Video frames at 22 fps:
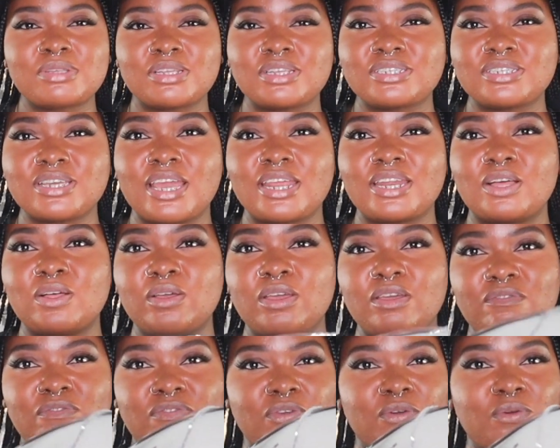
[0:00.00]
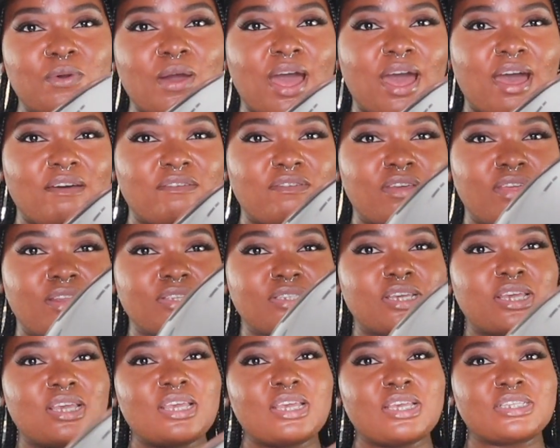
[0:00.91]
to the channel if you
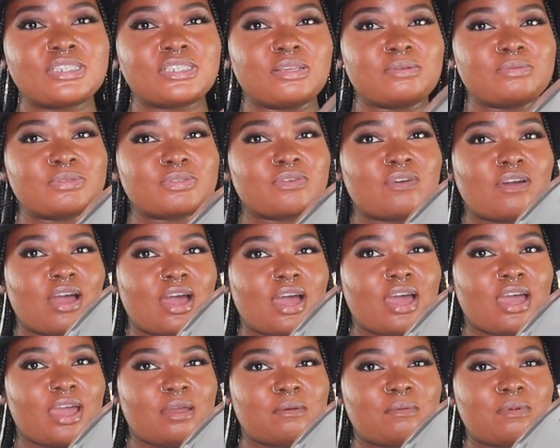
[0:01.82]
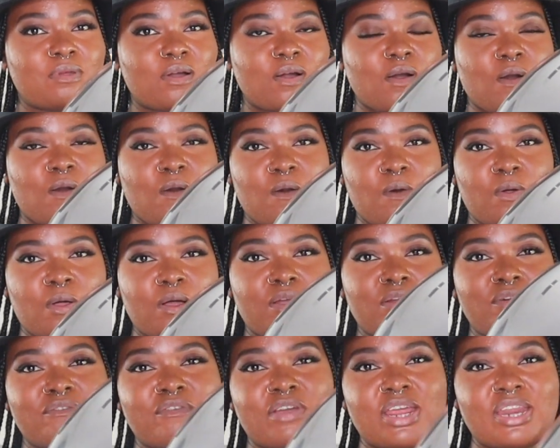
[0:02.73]
haven't subscribed
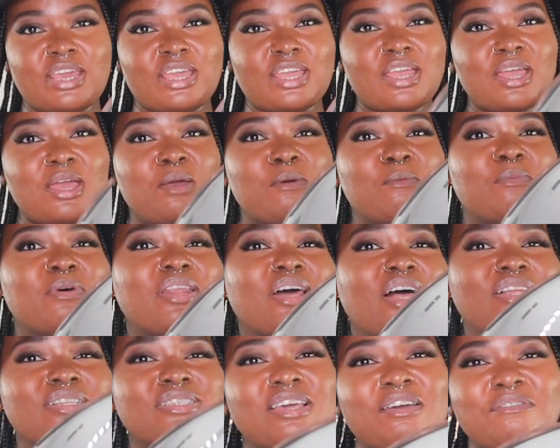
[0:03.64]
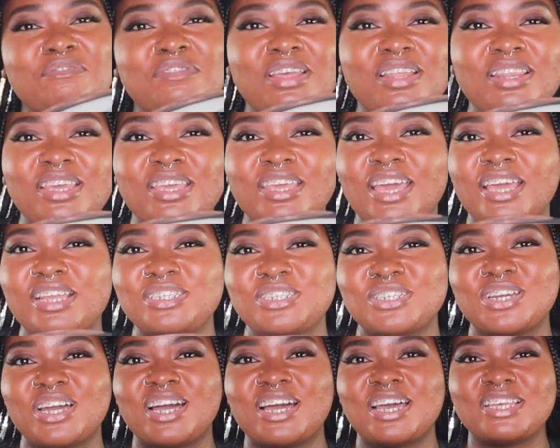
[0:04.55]
already. But I'll definitely
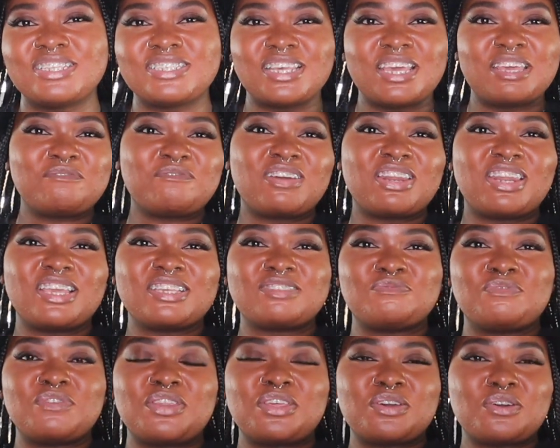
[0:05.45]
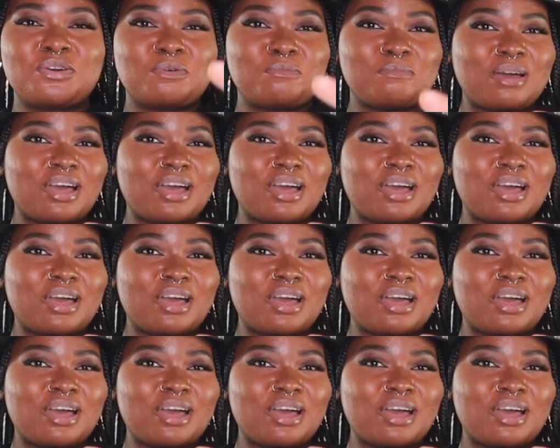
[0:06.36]
catch you guys in my next video.